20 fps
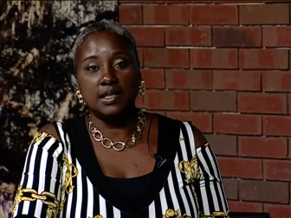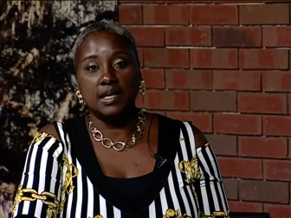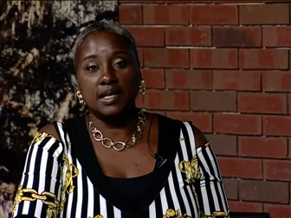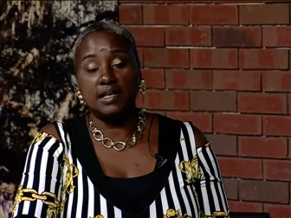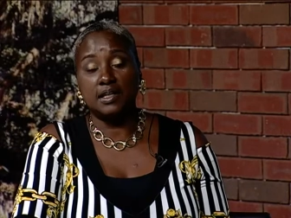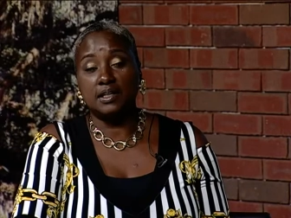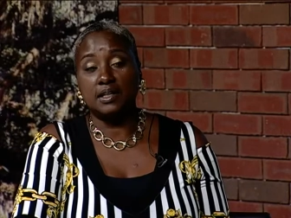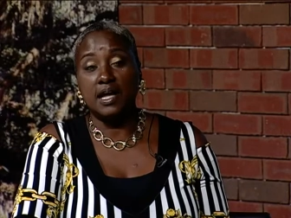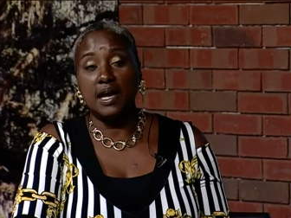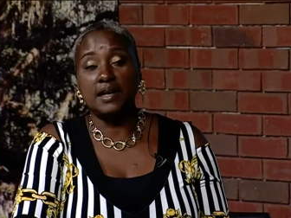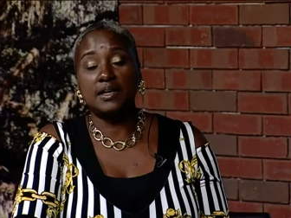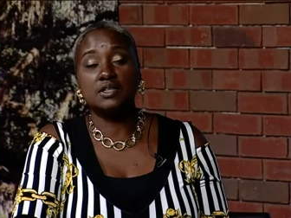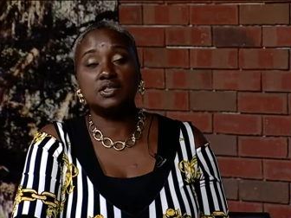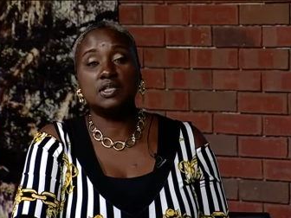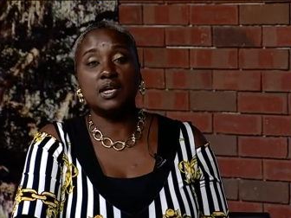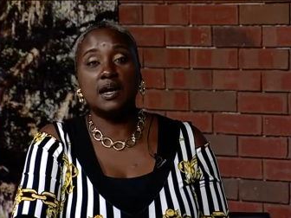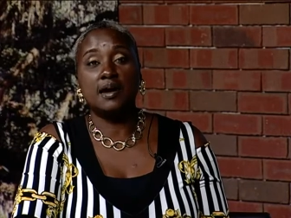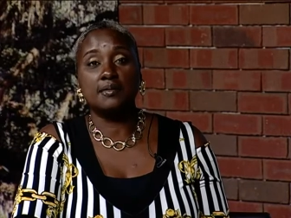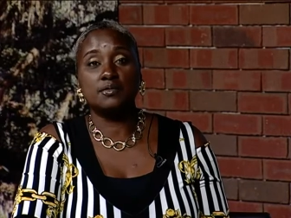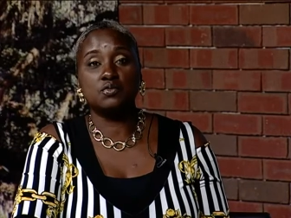And a lot of
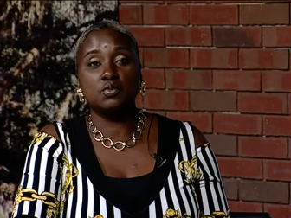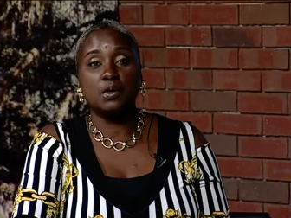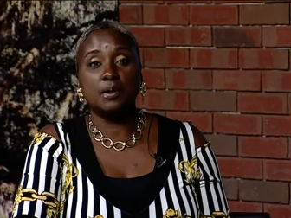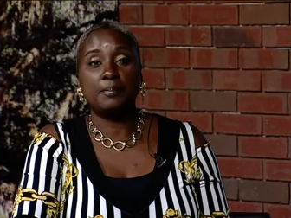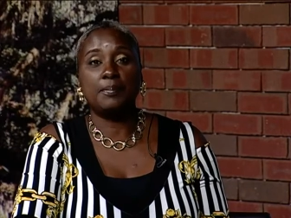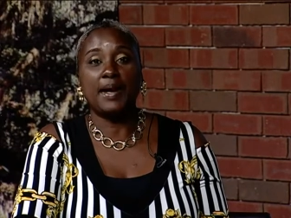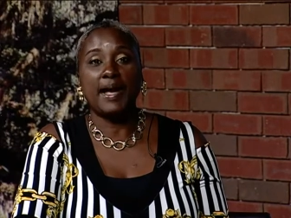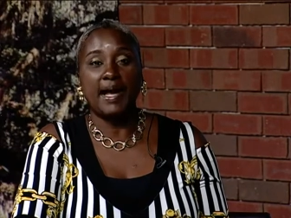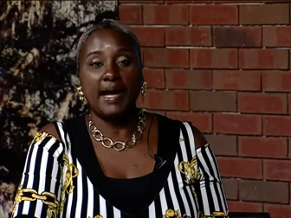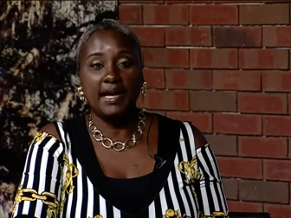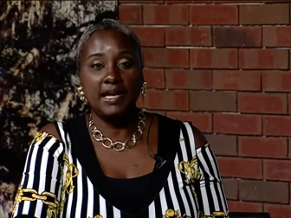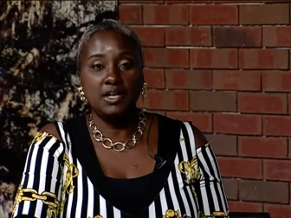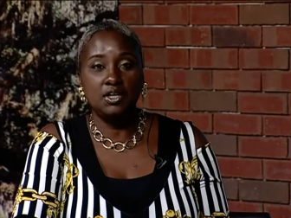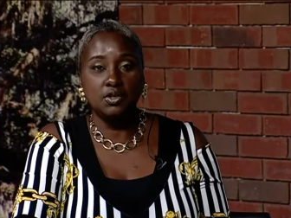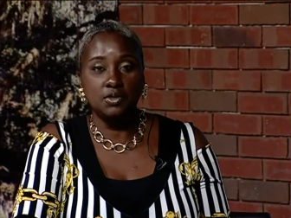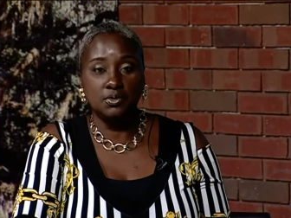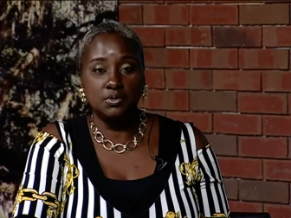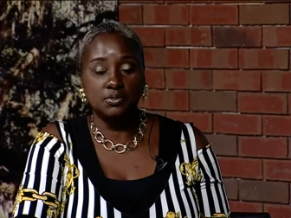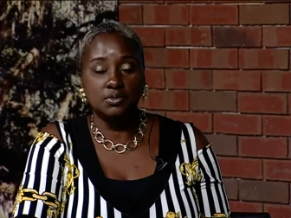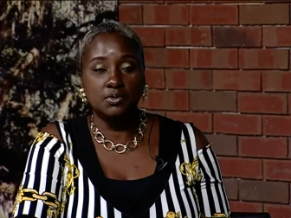jobs will pay
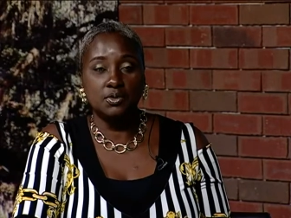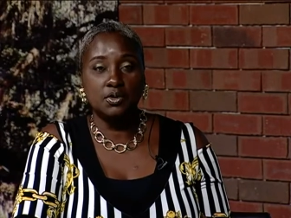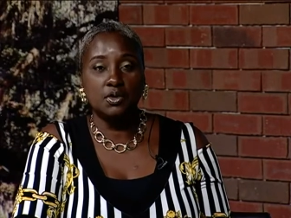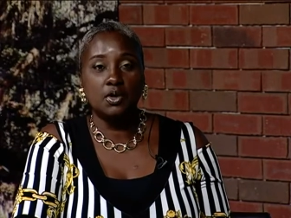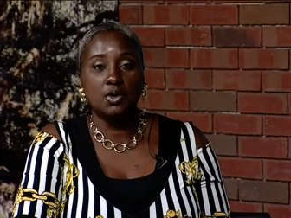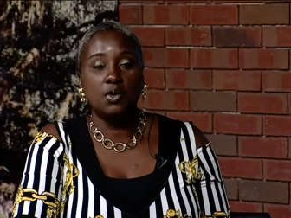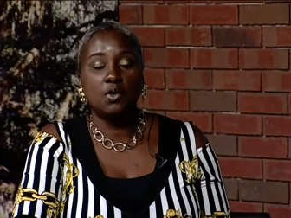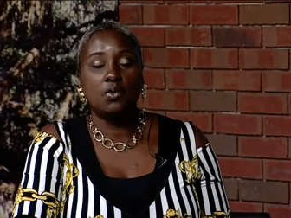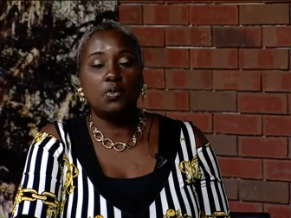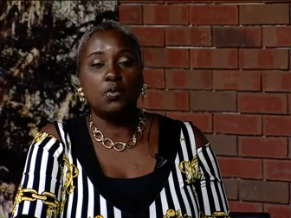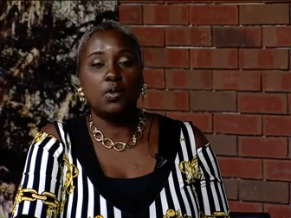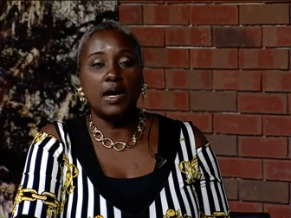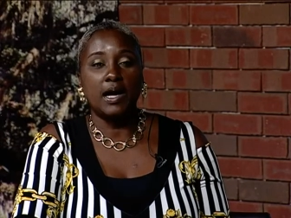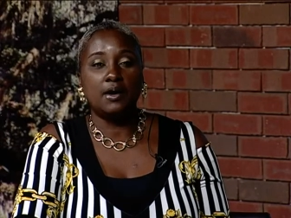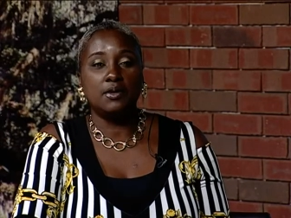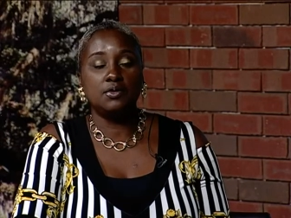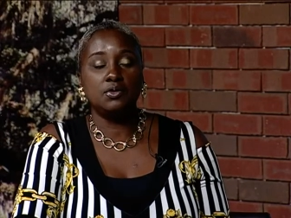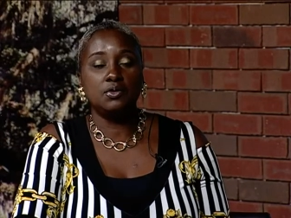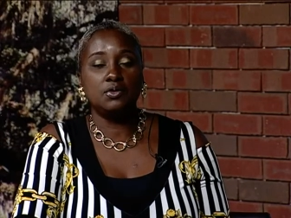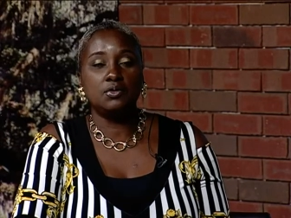you
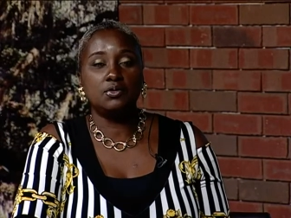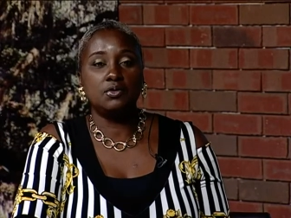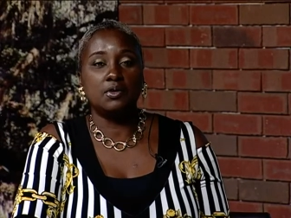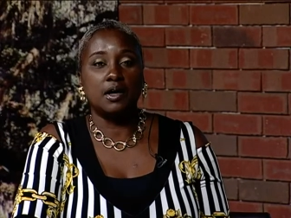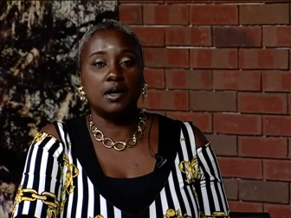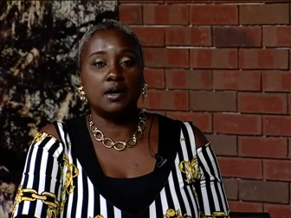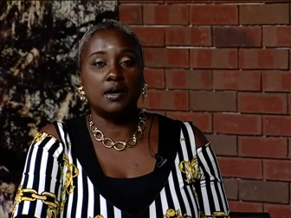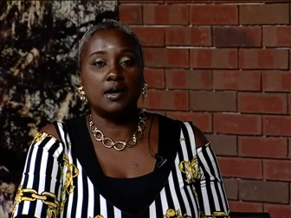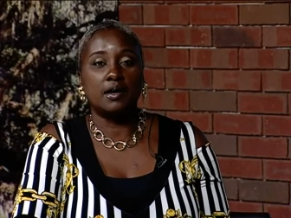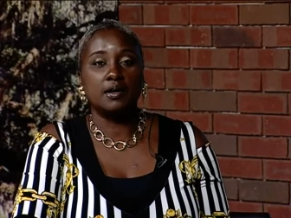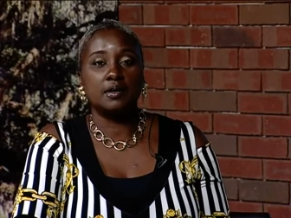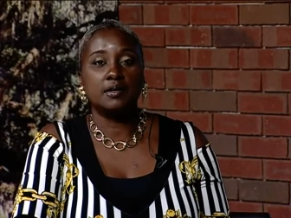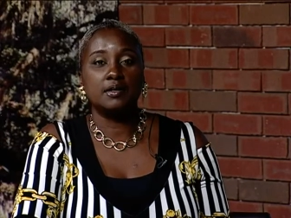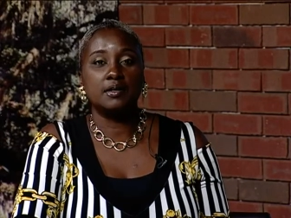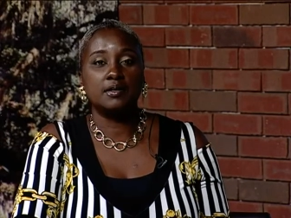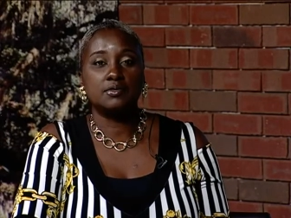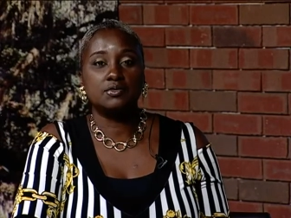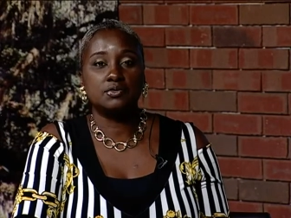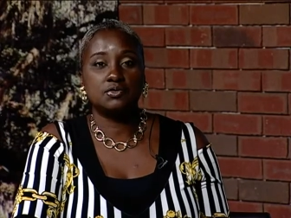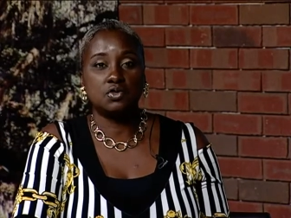while you are
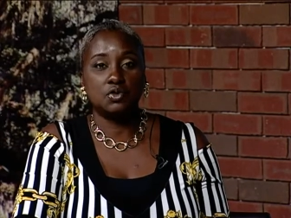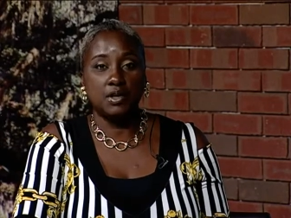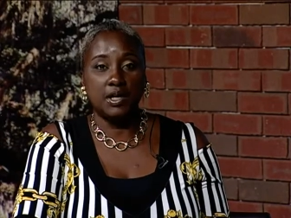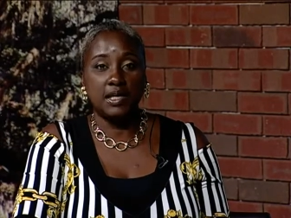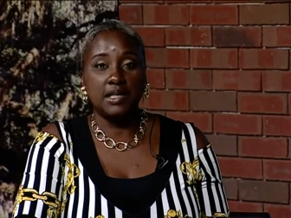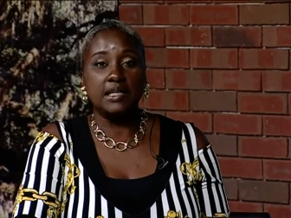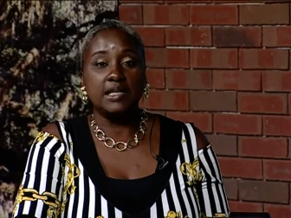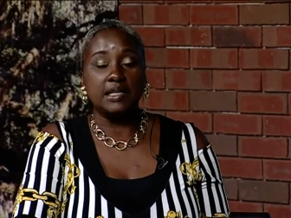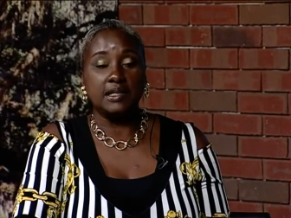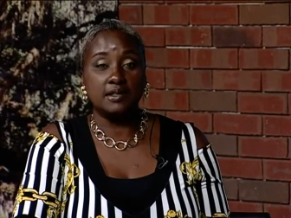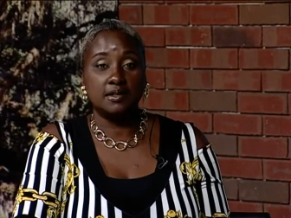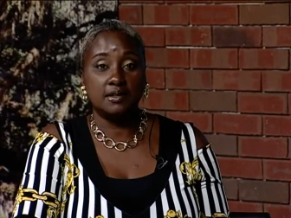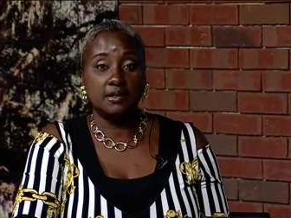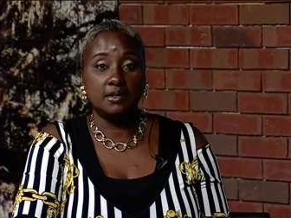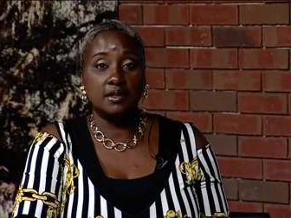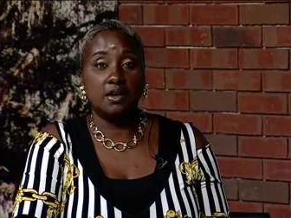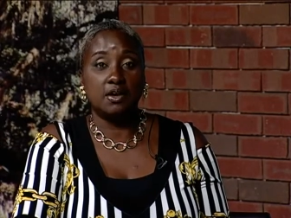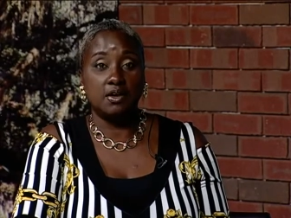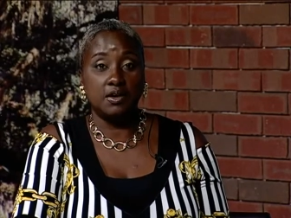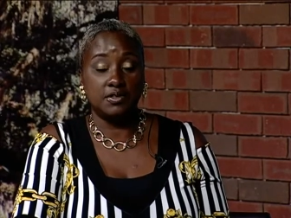training
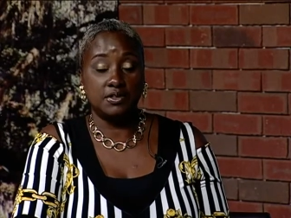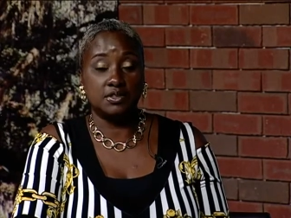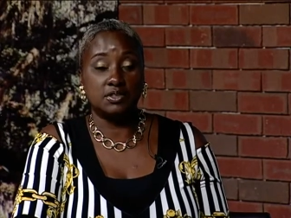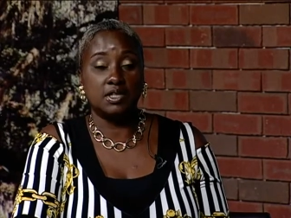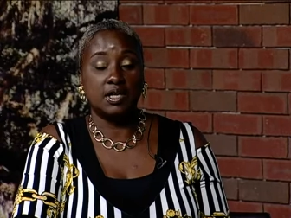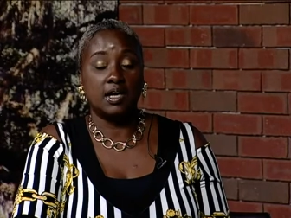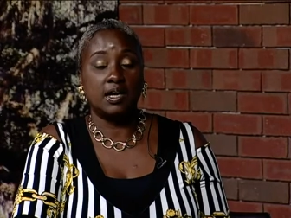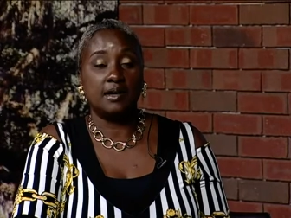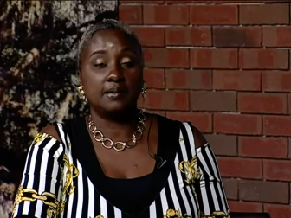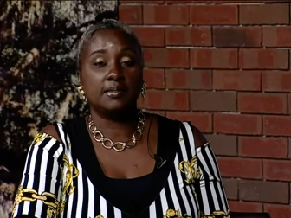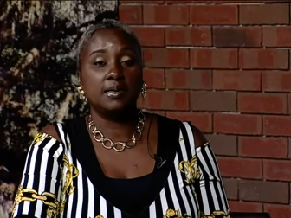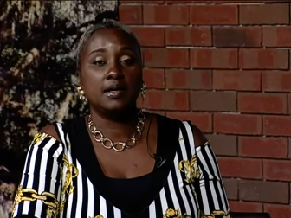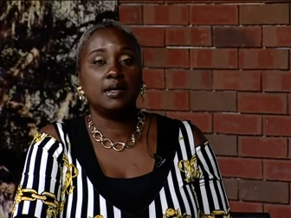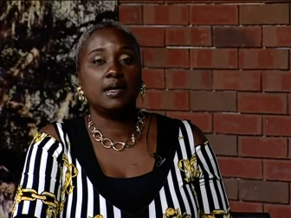on the job.